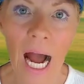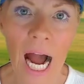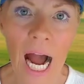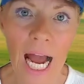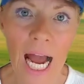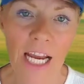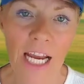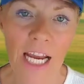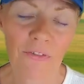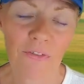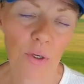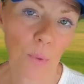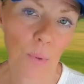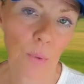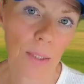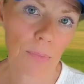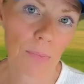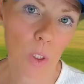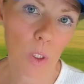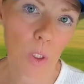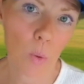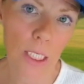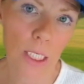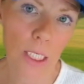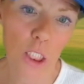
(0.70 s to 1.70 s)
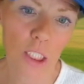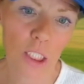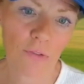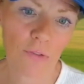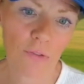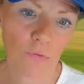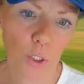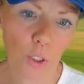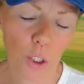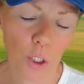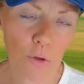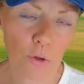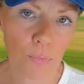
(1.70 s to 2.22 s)
Hi, everyone. Question
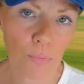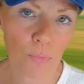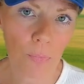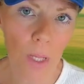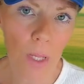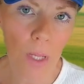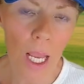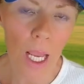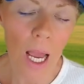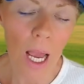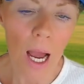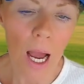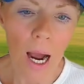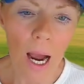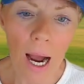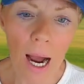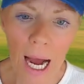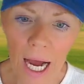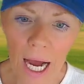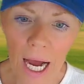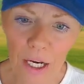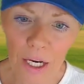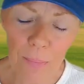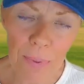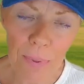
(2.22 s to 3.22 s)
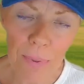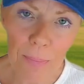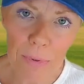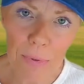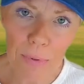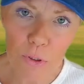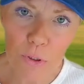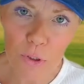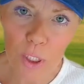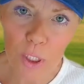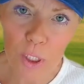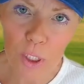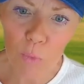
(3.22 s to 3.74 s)
for you. How did people
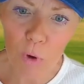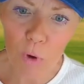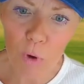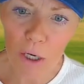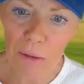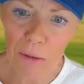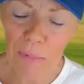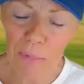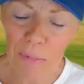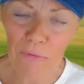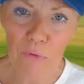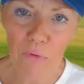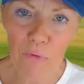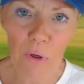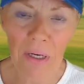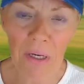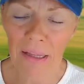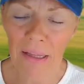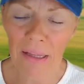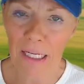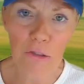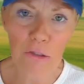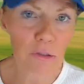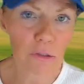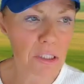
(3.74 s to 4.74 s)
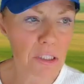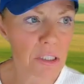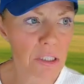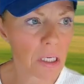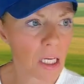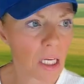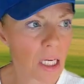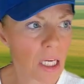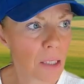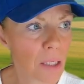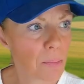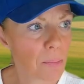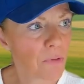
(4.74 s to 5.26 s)
treat water before
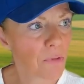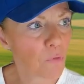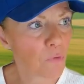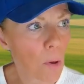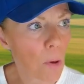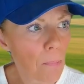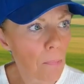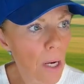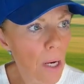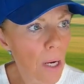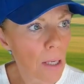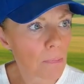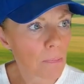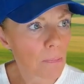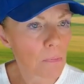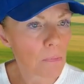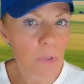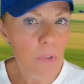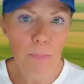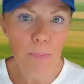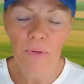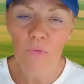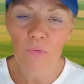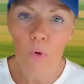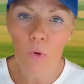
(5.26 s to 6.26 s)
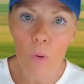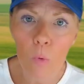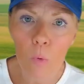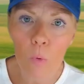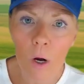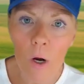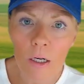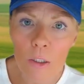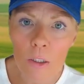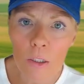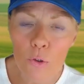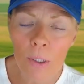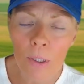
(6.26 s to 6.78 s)
electricity, before pumps, before
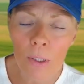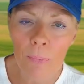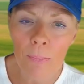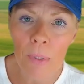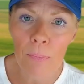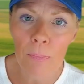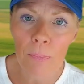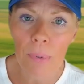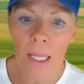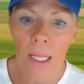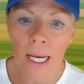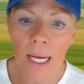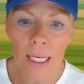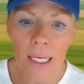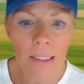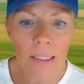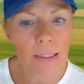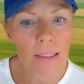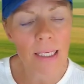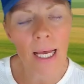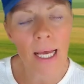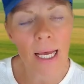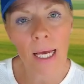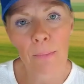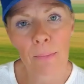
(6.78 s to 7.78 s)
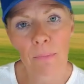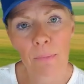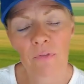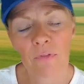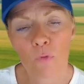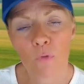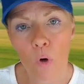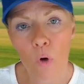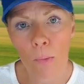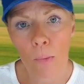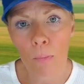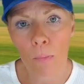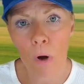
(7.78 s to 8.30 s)
water treatment plants, and
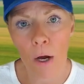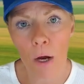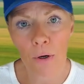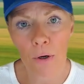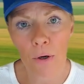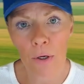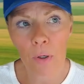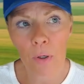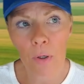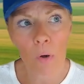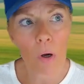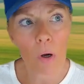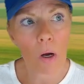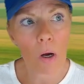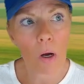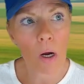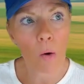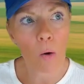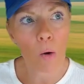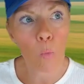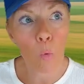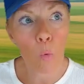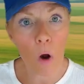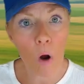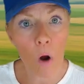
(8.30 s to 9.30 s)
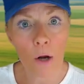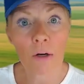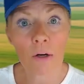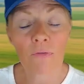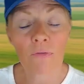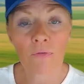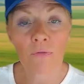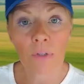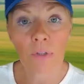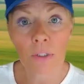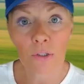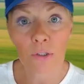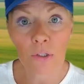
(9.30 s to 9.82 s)
before modern water
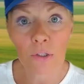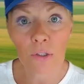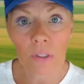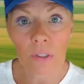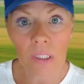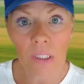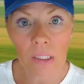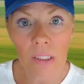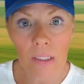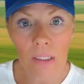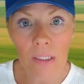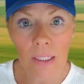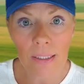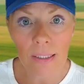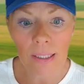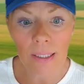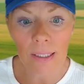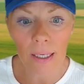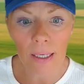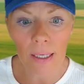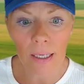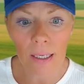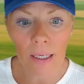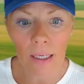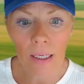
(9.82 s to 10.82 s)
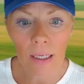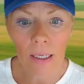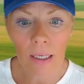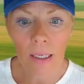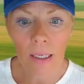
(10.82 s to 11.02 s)
filters existed?